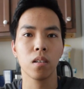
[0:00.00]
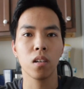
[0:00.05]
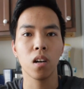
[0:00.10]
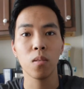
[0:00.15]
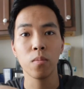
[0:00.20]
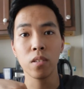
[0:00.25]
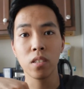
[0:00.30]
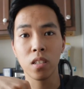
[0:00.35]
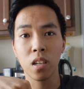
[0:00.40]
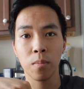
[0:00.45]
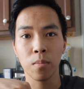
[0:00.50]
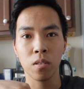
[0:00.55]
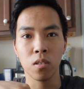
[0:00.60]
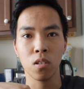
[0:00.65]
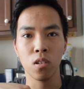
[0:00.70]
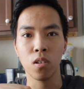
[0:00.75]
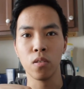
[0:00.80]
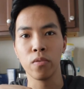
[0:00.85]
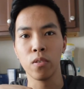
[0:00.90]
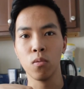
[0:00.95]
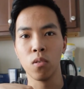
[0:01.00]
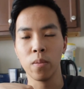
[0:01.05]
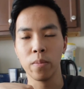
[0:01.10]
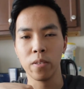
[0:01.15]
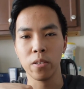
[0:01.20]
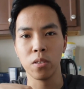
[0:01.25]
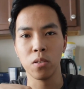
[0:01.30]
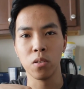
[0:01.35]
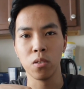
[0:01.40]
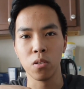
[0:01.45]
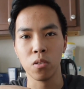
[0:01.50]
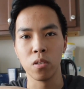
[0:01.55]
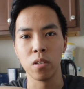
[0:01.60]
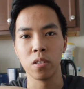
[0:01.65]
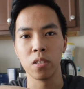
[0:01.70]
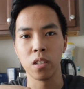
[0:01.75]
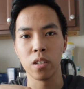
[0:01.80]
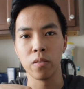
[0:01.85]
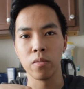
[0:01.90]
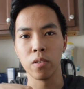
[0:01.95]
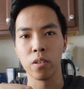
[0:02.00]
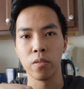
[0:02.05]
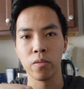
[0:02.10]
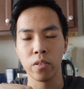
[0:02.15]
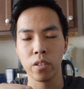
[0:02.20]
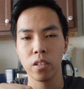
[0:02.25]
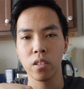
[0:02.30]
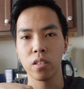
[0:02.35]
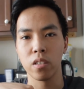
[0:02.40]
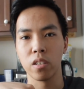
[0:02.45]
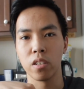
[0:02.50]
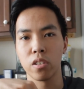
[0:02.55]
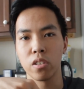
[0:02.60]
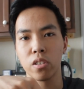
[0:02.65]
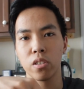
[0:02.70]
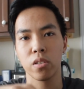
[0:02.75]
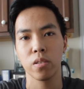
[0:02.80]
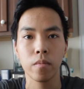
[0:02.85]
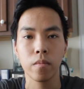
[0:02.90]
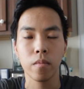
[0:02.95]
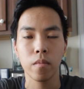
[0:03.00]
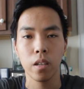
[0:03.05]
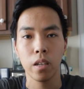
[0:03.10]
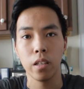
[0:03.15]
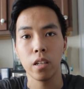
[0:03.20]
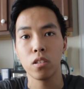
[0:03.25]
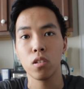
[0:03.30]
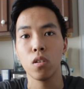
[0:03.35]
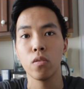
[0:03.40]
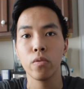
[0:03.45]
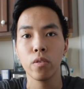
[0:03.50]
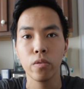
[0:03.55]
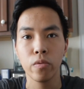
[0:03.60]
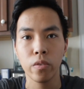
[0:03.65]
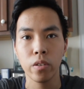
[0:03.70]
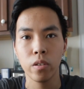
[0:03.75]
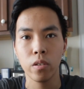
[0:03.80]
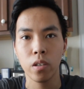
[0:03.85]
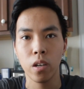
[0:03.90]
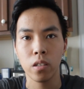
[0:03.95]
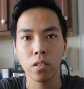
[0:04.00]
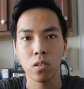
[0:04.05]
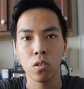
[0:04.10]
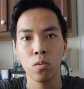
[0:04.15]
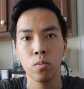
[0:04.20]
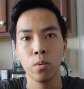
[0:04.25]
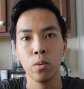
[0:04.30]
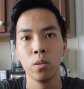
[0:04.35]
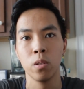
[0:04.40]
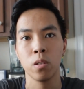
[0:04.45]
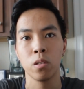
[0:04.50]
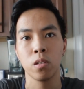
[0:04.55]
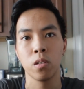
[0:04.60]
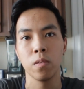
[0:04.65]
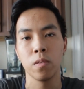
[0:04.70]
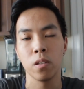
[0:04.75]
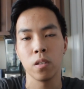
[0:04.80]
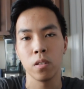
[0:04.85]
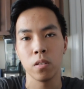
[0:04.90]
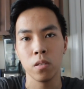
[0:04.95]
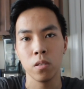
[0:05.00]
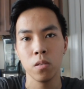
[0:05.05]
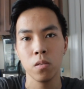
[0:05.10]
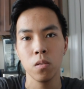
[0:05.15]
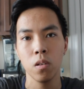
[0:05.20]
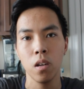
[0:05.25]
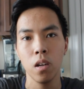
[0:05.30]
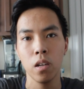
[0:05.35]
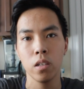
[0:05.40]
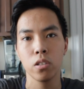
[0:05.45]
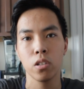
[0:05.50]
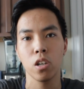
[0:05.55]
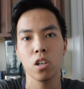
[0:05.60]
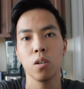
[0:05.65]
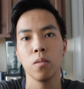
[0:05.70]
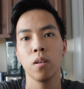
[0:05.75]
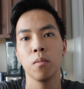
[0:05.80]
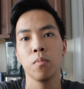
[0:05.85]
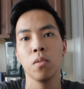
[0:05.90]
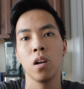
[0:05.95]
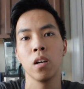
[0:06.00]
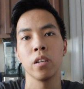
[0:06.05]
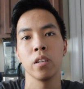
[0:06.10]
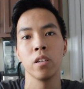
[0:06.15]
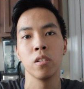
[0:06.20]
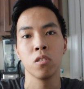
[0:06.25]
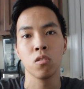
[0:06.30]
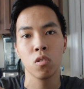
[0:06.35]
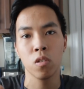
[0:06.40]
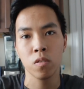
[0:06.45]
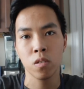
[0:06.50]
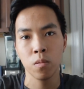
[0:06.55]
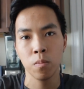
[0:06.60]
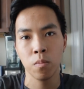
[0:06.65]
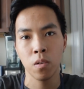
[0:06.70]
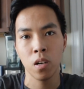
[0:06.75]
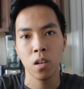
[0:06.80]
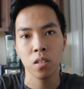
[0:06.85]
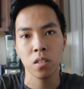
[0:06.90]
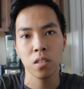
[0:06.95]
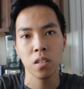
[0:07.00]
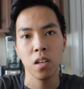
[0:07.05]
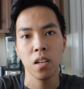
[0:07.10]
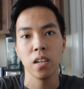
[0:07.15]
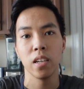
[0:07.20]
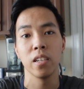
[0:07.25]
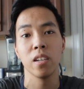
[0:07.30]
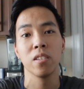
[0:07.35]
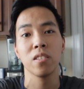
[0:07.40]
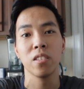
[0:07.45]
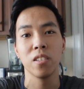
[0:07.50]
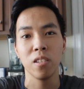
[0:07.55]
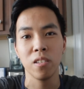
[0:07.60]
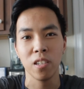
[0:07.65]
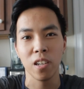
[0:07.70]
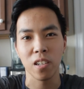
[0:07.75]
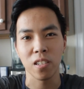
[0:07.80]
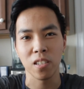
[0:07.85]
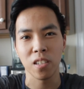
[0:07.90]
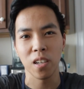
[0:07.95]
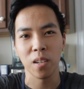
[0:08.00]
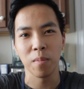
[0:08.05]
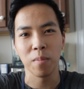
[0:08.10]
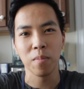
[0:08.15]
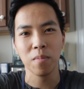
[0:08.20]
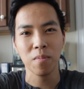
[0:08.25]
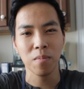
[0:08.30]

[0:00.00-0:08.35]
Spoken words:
Comment down below if you want me to do a savory vanilla dish. That's all for the video, guys. I hope you learned something new. Check out my blog in the description box, and I'll see you next time.